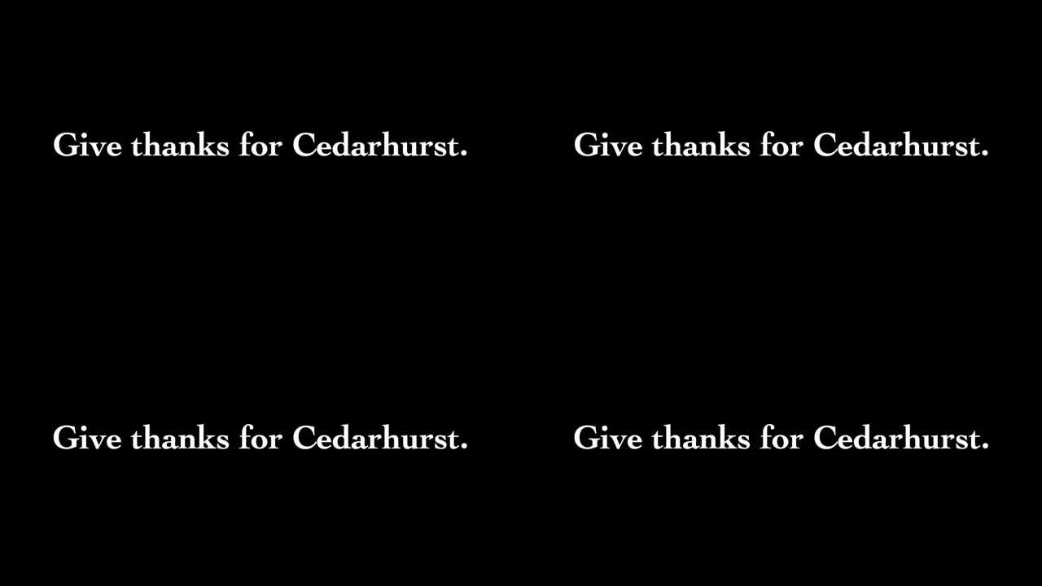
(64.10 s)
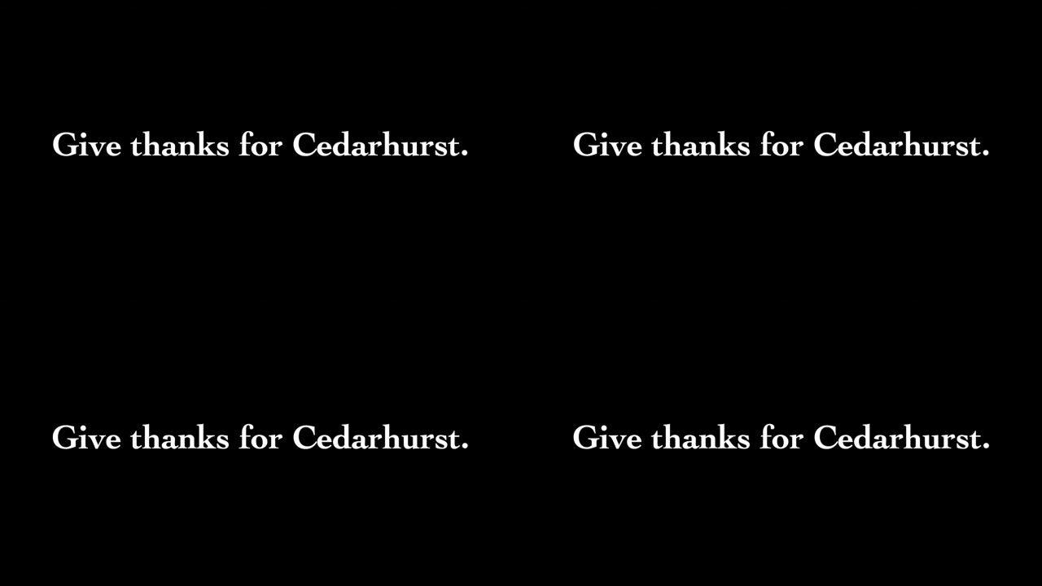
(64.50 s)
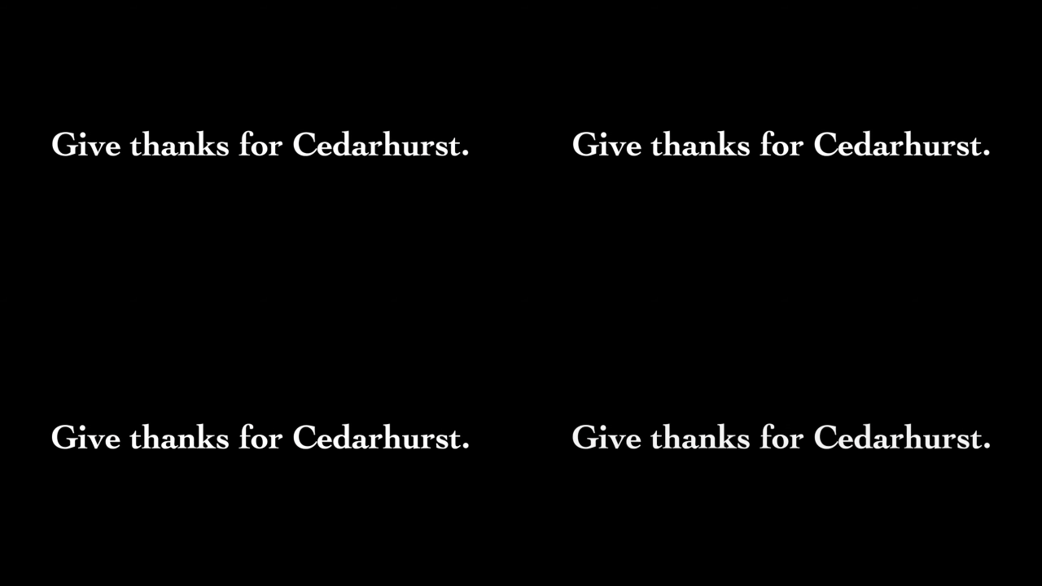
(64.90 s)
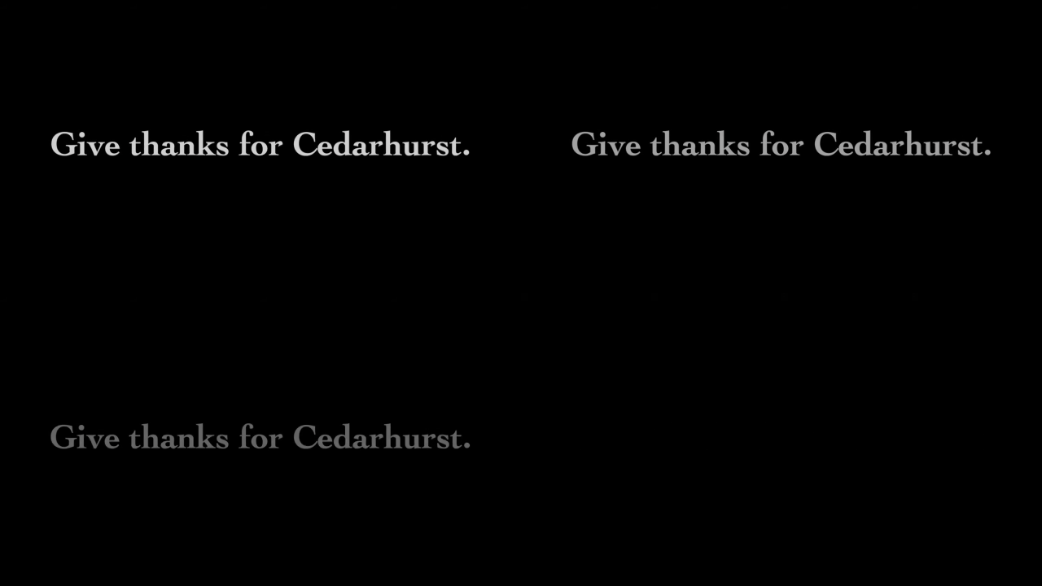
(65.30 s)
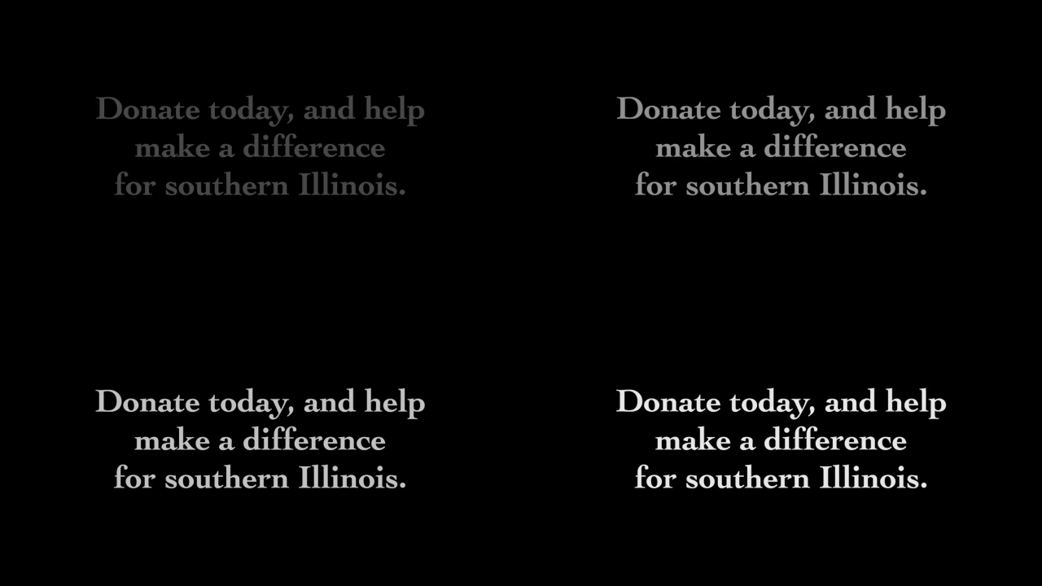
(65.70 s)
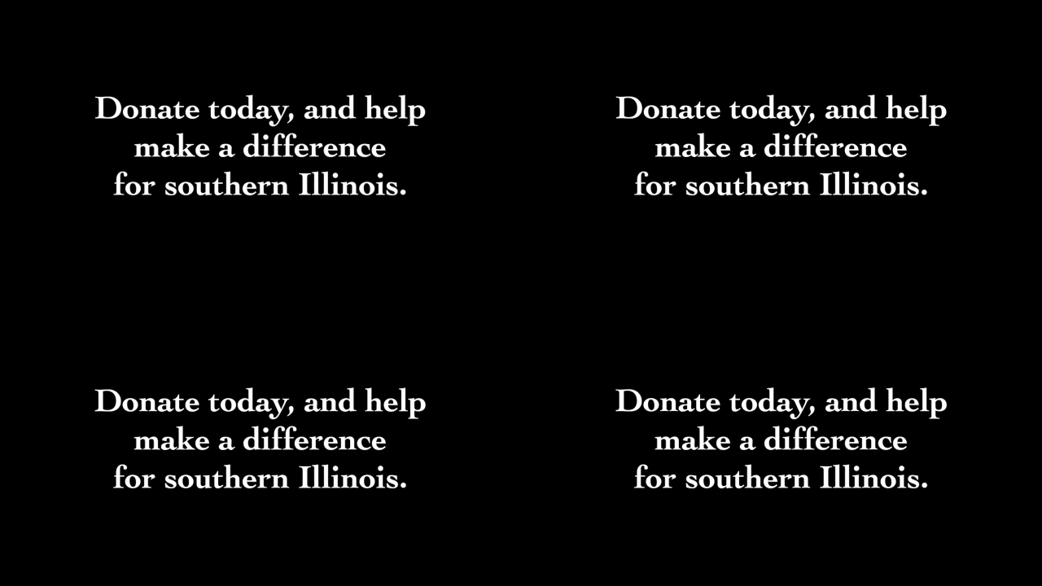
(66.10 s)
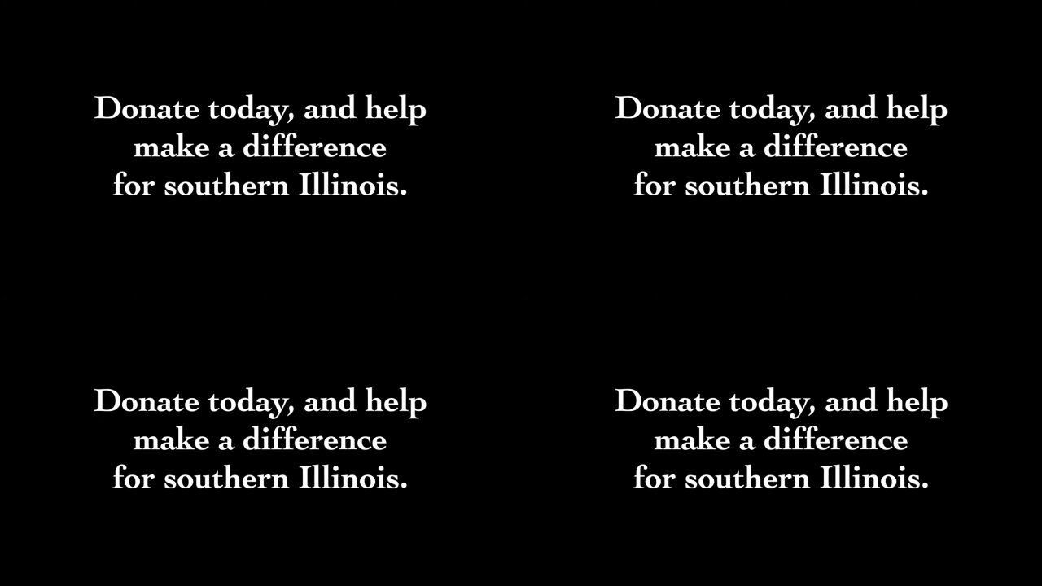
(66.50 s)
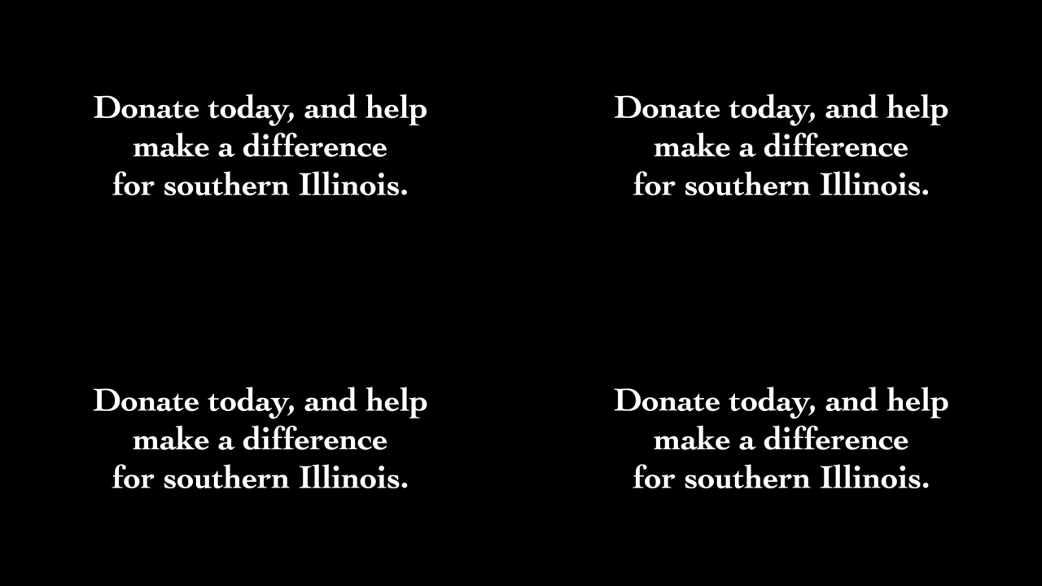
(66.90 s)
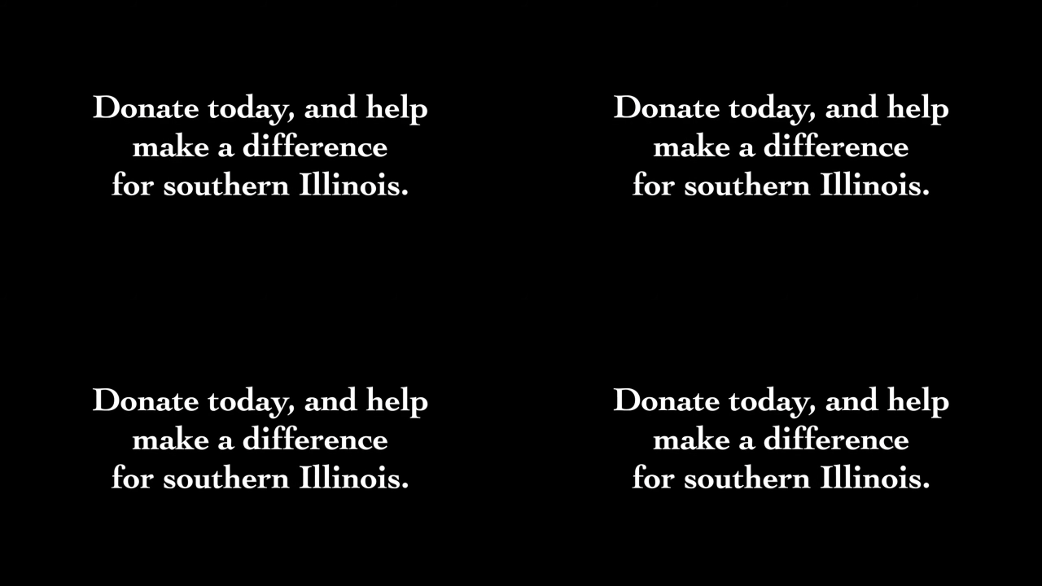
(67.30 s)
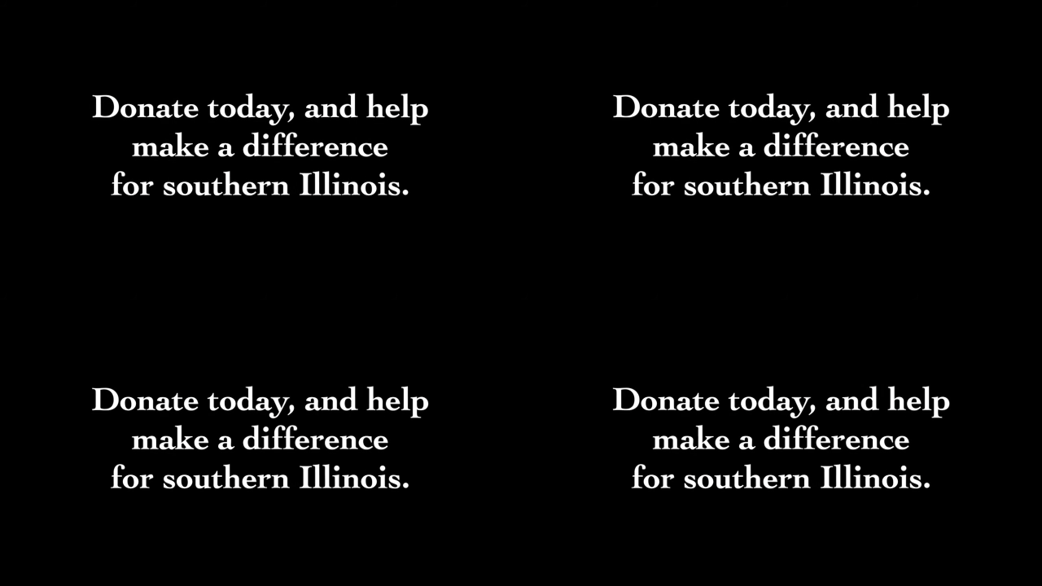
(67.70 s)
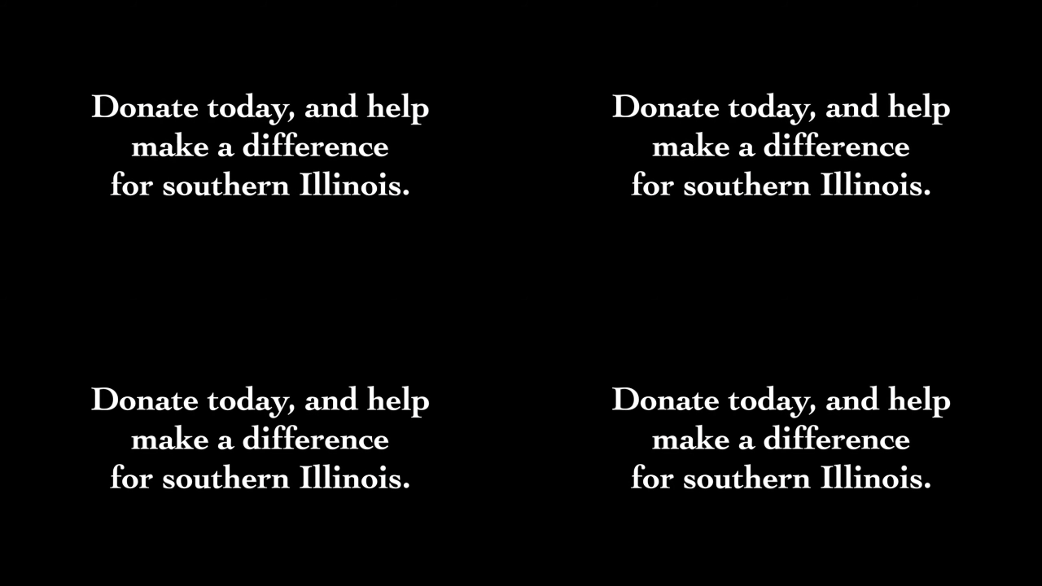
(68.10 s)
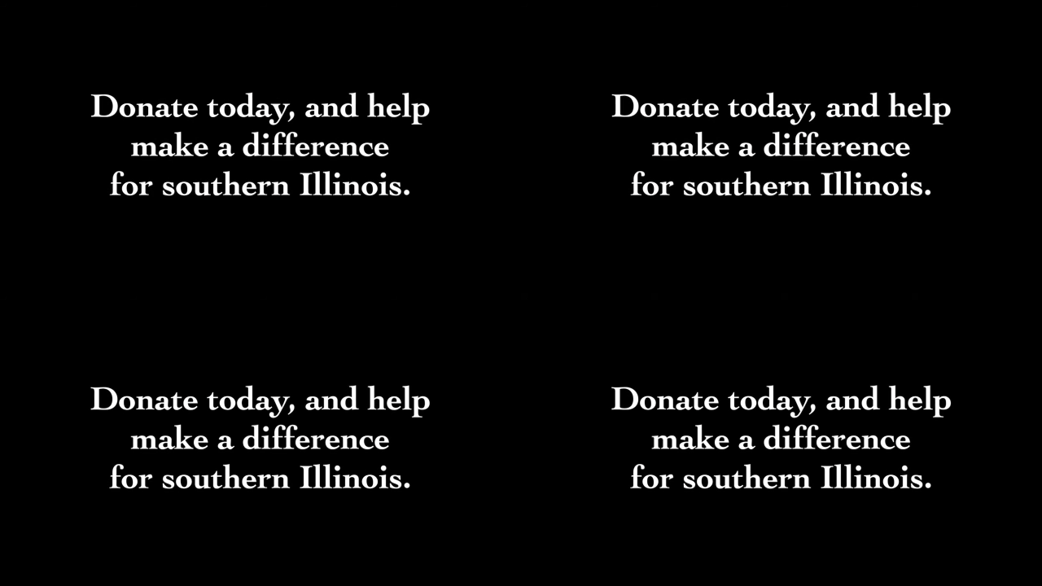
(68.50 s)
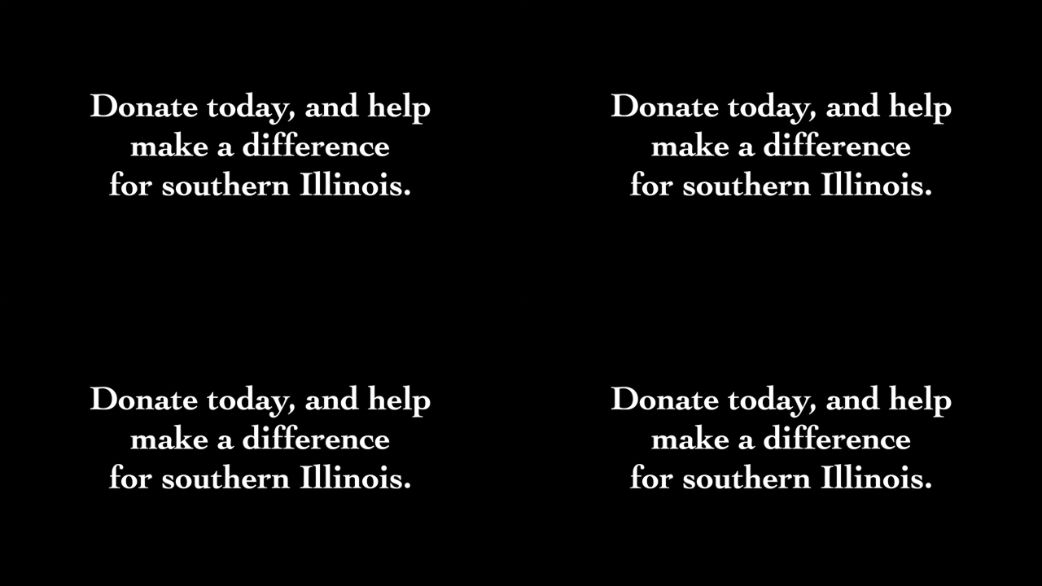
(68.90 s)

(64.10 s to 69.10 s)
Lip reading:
[unreadable: no face in view]